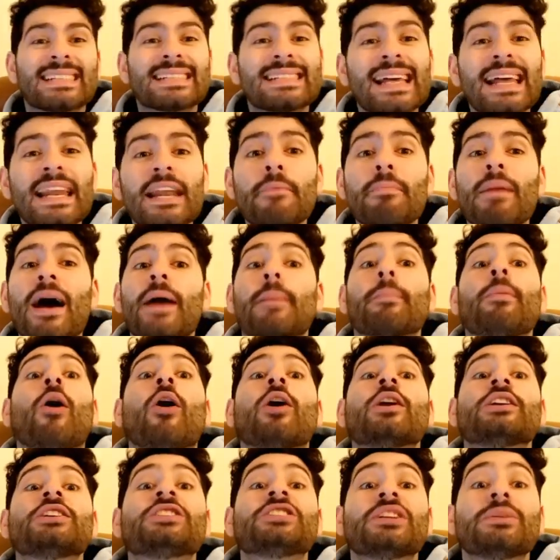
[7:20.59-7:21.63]
Centre-back
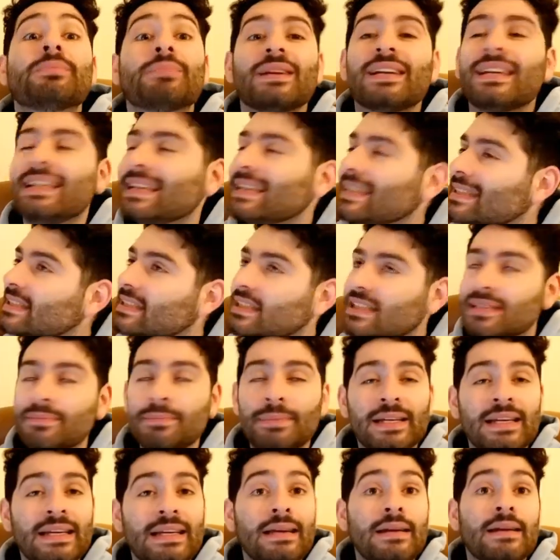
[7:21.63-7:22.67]
partnership needs to
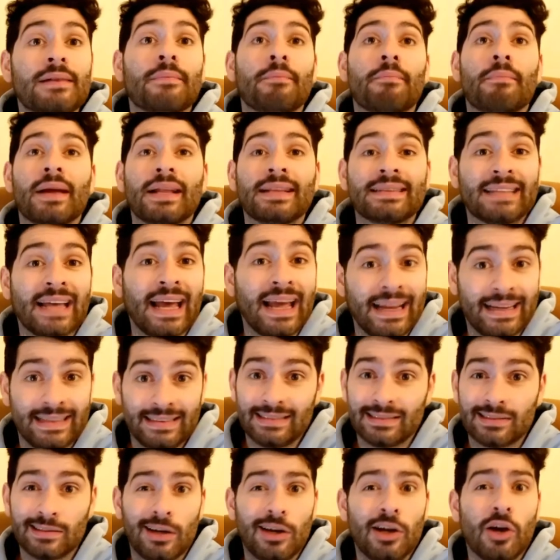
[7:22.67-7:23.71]
be maintained.